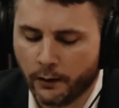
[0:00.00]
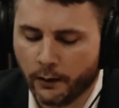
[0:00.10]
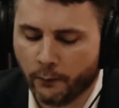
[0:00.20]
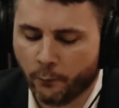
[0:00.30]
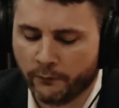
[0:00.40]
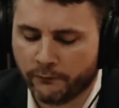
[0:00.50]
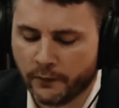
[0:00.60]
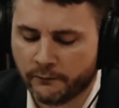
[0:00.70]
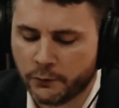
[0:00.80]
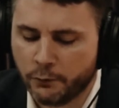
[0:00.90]

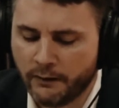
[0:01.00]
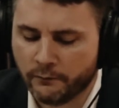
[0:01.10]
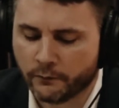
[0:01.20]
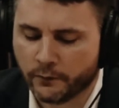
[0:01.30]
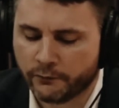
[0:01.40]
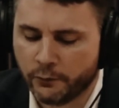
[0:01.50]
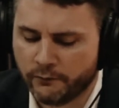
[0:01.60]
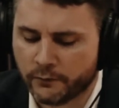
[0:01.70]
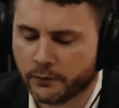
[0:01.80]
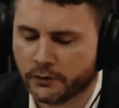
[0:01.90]
if you have
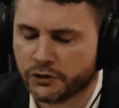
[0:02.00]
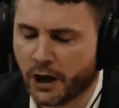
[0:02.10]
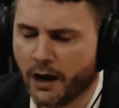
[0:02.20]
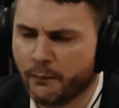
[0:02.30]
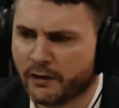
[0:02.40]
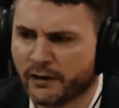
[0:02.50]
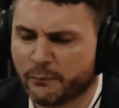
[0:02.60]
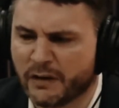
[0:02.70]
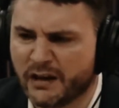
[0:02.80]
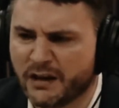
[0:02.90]
a job in
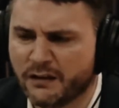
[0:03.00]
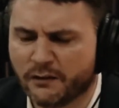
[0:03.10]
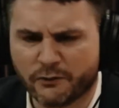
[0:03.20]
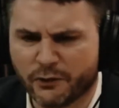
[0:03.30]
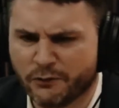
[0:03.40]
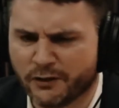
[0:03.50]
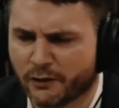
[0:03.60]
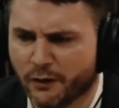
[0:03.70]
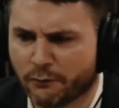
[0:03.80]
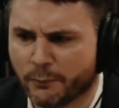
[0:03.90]
media, or if you're in the
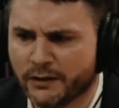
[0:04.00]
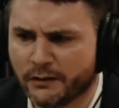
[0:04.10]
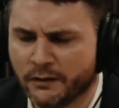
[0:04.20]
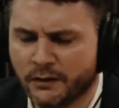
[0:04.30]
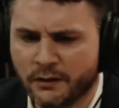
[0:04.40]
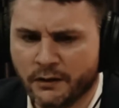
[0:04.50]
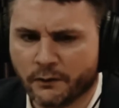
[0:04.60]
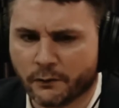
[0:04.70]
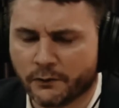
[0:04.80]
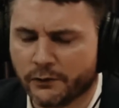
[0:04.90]
government,
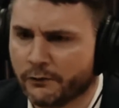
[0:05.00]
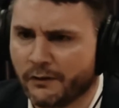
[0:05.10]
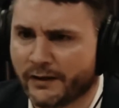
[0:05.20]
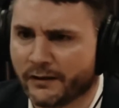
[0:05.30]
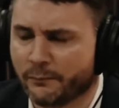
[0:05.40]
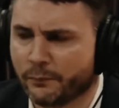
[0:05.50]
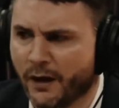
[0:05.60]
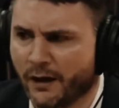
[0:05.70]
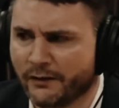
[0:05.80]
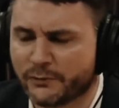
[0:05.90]
or you're like a
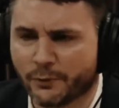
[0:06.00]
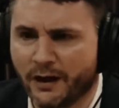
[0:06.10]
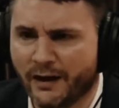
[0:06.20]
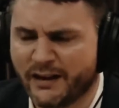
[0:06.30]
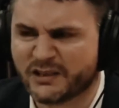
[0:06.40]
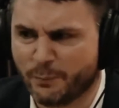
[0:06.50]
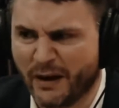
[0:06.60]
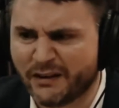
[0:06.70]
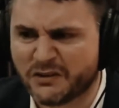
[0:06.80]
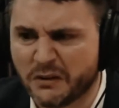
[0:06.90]
I
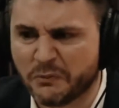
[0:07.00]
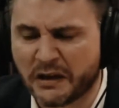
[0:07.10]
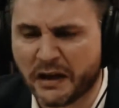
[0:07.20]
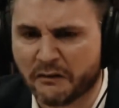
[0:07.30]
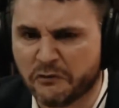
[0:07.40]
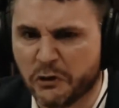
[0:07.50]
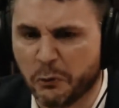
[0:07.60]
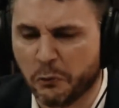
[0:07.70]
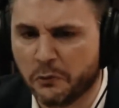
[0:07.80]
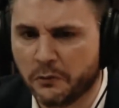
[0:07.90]
expect something out of you,
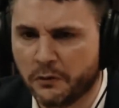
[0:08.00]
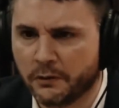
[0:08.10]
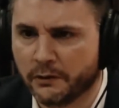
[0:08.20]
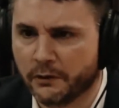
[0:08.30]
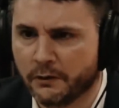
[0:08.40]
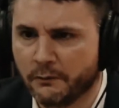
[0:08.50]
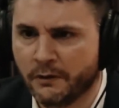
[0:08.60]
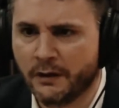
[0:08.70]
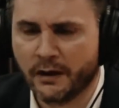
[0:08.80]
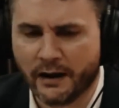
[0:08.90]
And
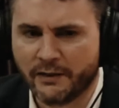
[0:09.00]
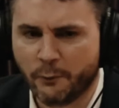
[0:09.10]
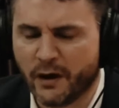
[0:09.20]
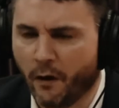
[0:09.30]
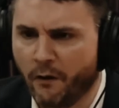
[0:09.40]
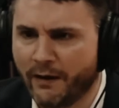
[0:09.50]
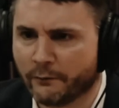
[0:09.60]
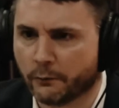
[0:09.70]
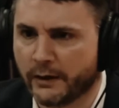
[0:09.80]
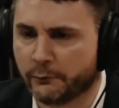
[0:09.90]
I think we all have a
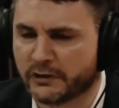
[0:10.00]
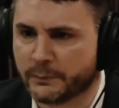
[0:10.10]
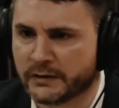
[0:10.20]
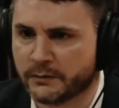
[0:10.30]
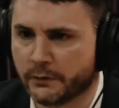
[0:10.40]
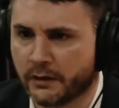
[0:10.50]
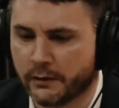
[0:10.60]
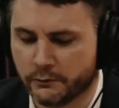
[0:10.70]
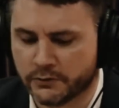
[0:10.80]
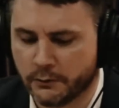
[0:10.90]
right to expect something out of
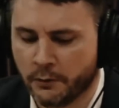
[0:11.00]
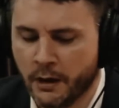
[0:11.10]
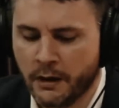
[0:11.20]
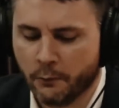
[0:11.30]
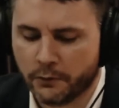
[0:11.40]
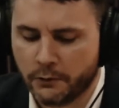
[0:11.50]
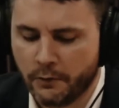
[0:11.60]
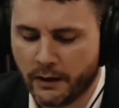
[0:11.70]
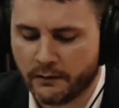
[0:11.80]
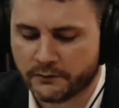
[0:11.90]
you. So when you
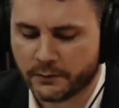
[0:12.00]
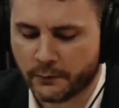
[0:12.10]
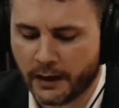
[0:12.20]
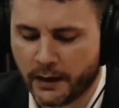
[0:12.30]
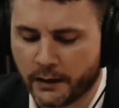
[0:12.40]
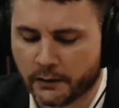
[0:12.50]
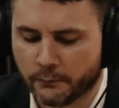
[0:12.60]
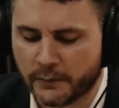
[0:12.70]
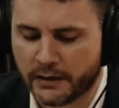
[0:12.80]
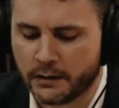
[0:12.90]
have some guy on the
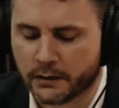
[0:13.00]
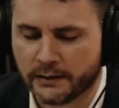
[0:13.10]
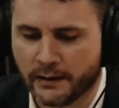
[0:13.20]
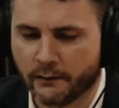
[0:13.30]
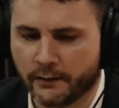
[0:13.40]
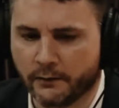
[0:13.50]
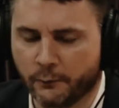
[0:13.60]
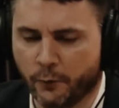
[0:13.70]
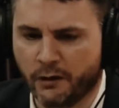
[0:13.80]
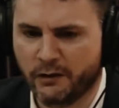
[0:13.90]
media yelling that,
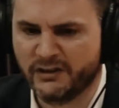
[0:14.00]
where does